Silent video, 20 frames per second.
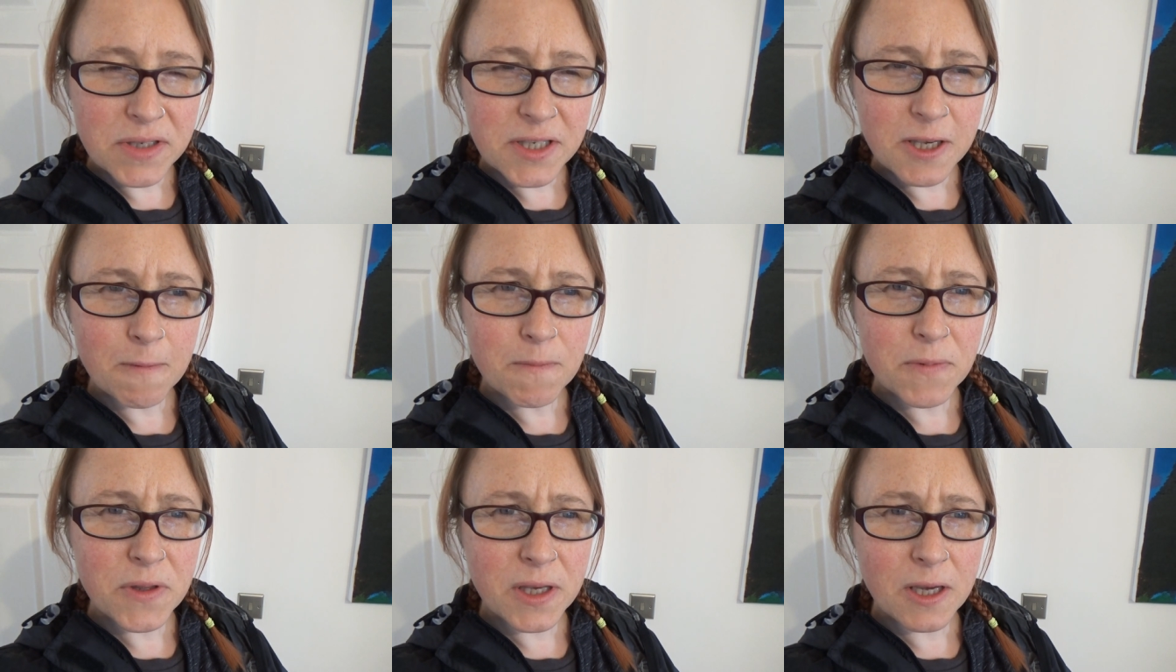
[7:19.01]

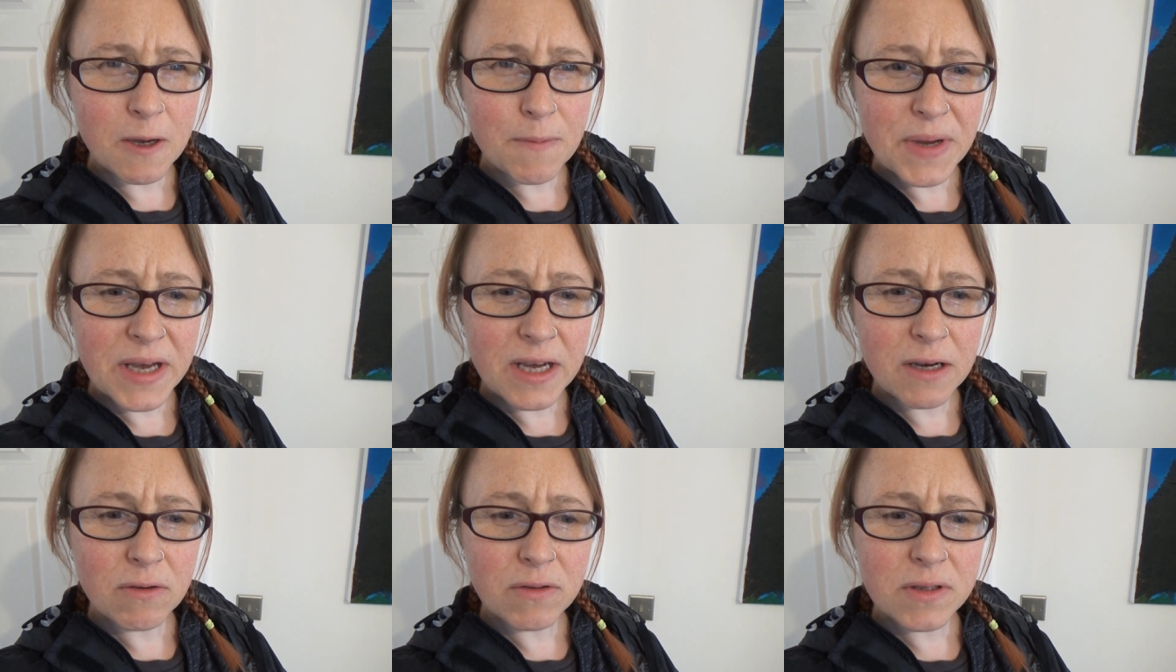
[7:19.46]
something
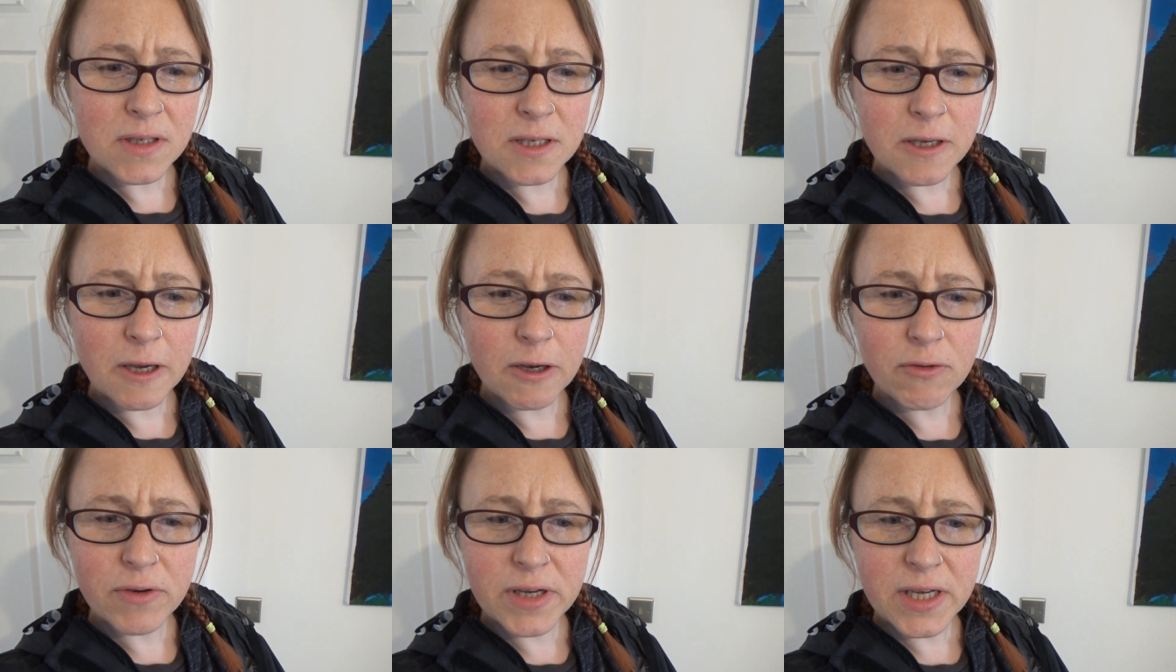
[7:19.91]
about
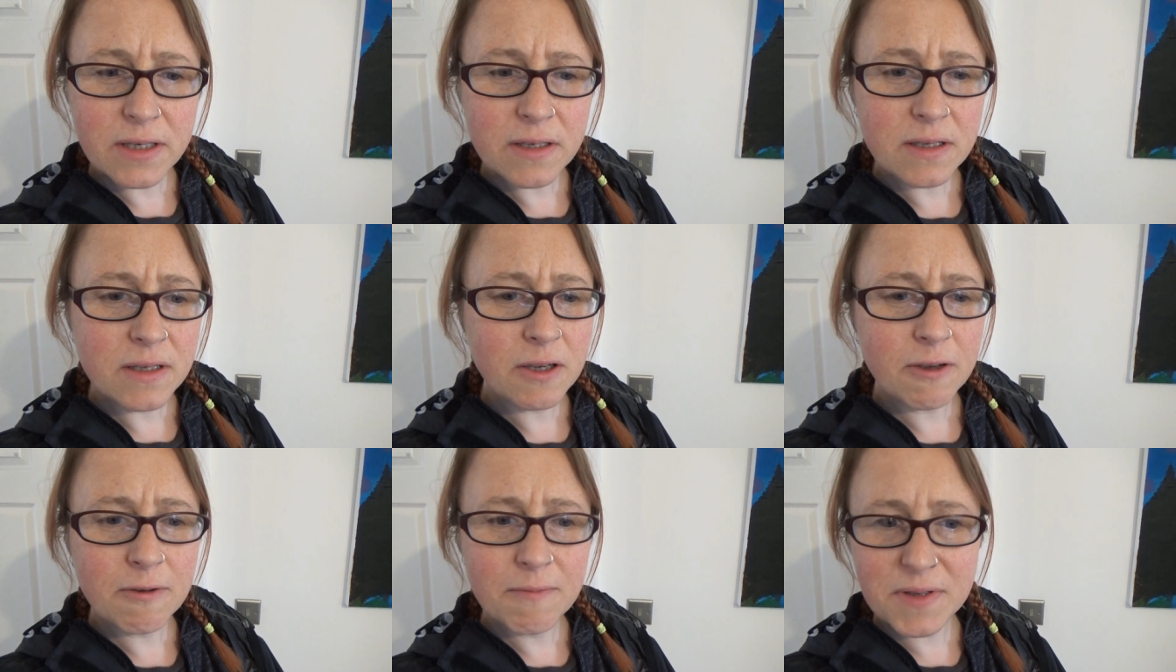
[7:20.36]
agreeing
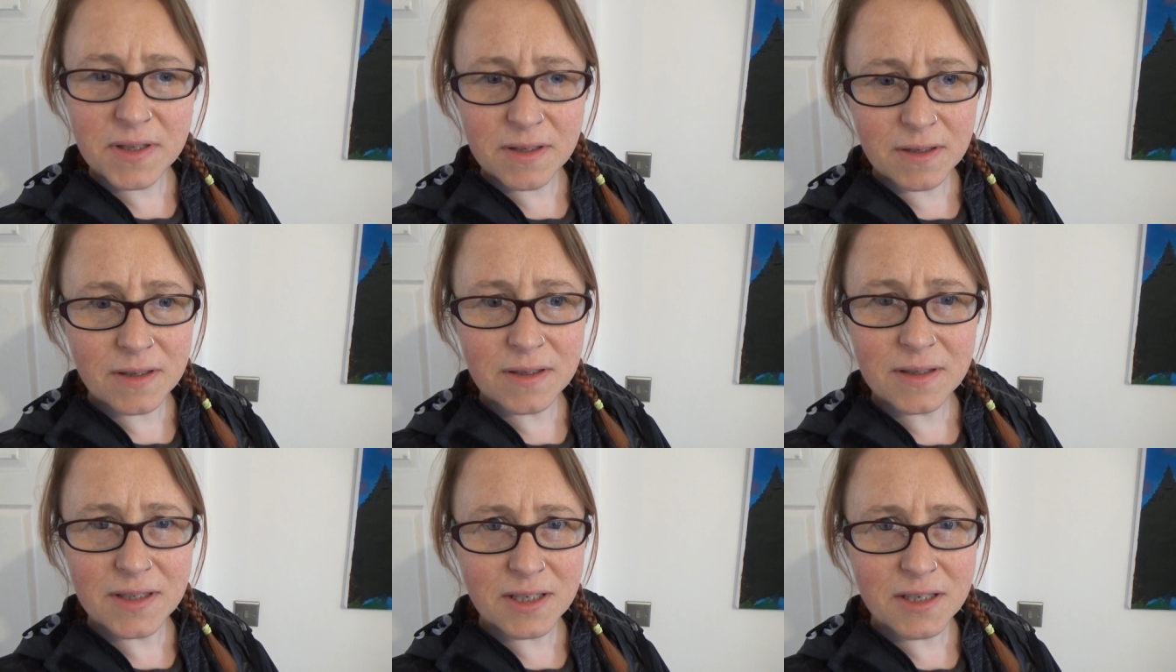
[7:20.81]
to terms
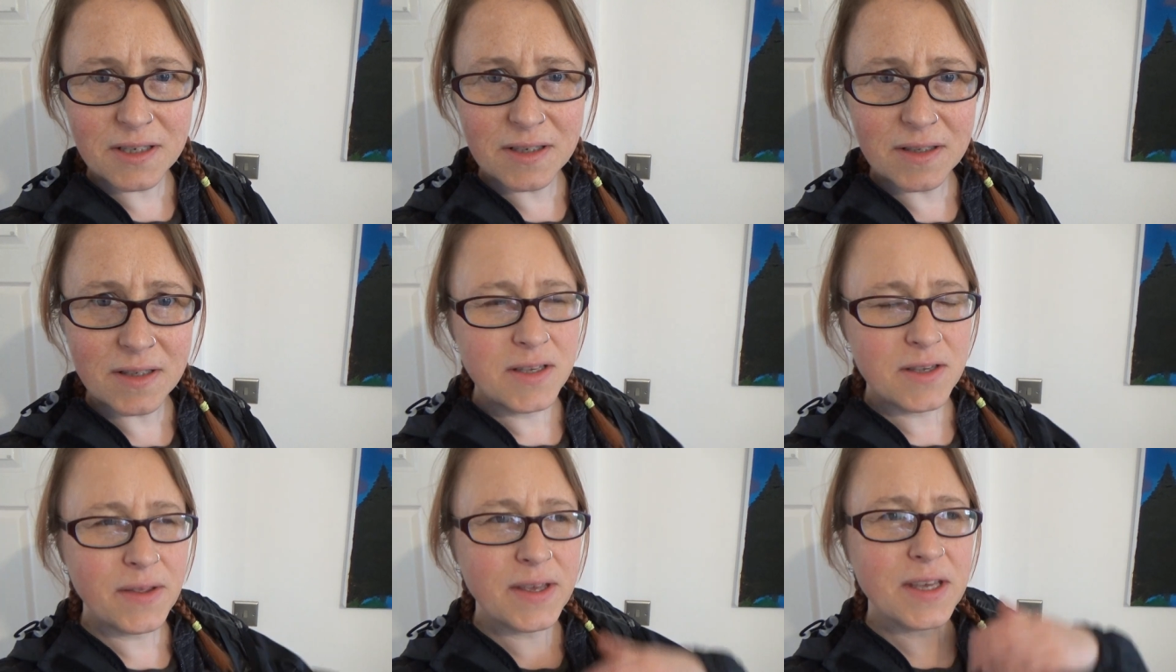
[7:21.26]
and
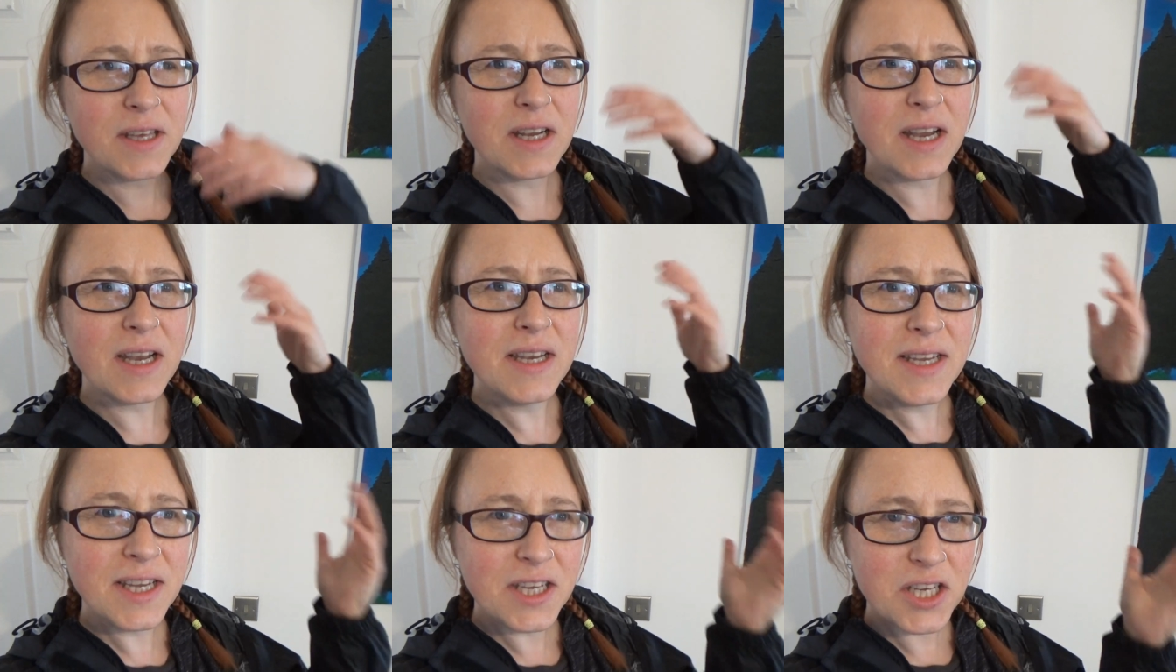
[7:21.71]
conditions so they can
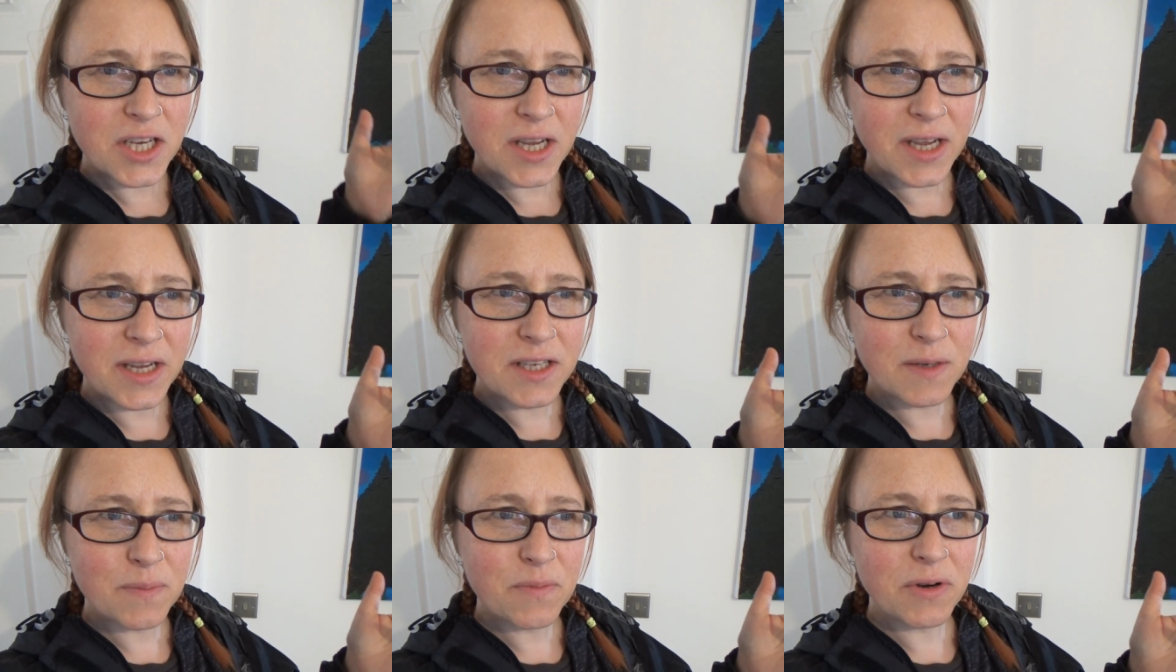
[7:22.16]

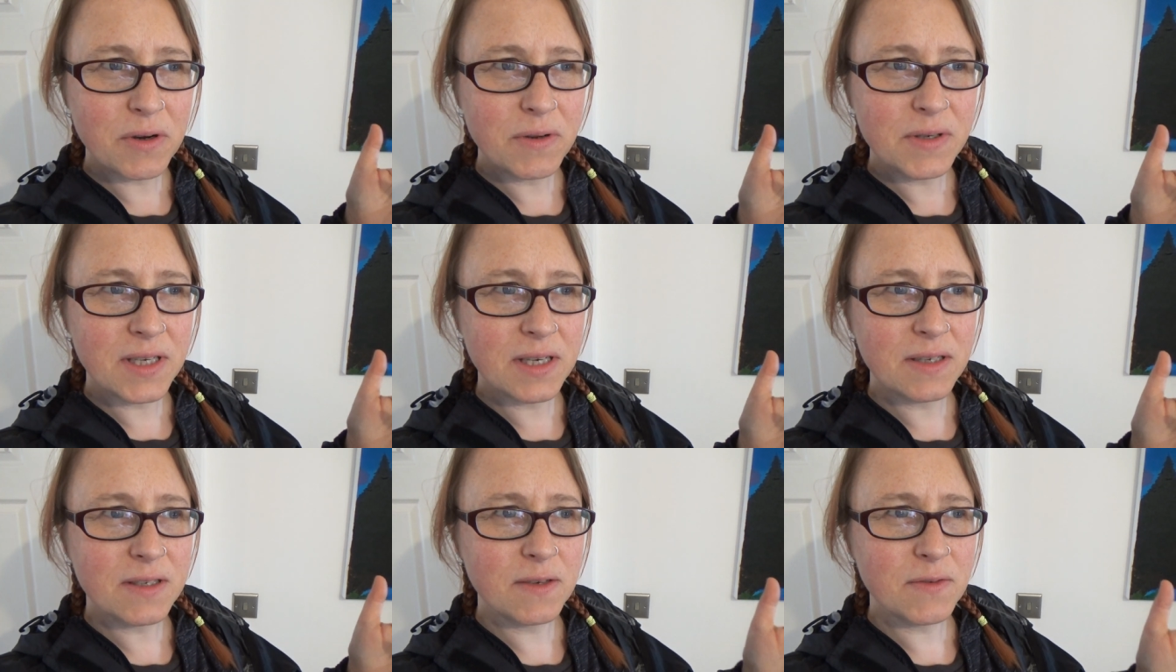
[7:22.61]
initiate a
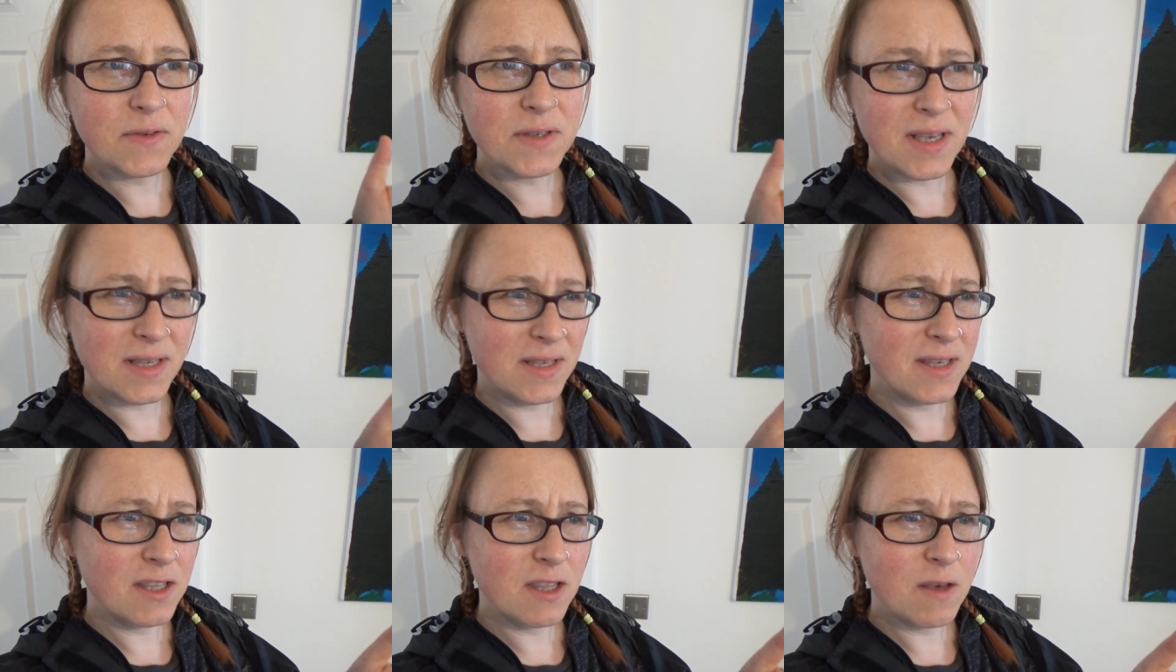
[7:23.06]
process of
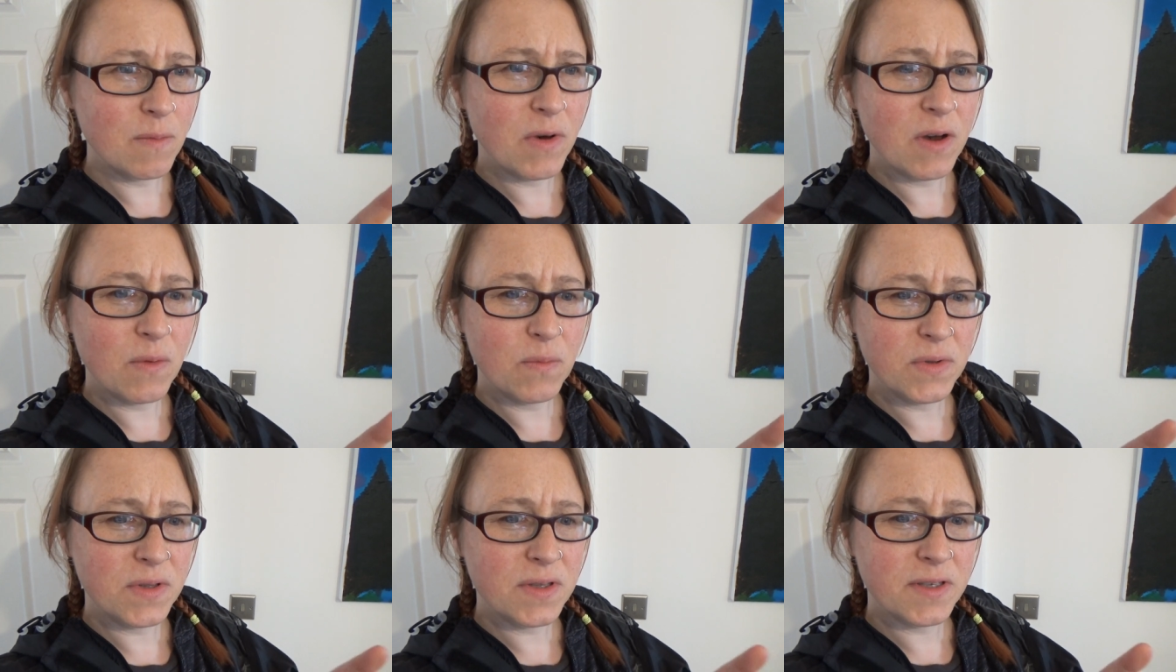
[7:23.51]
setting them
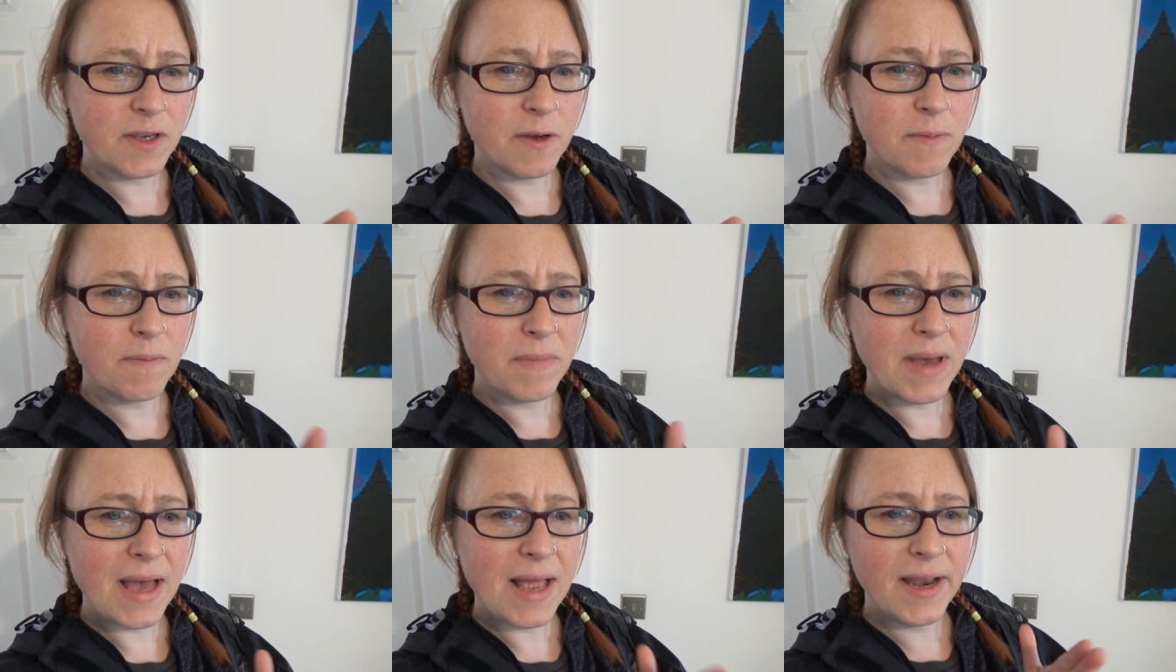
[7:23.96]
up with some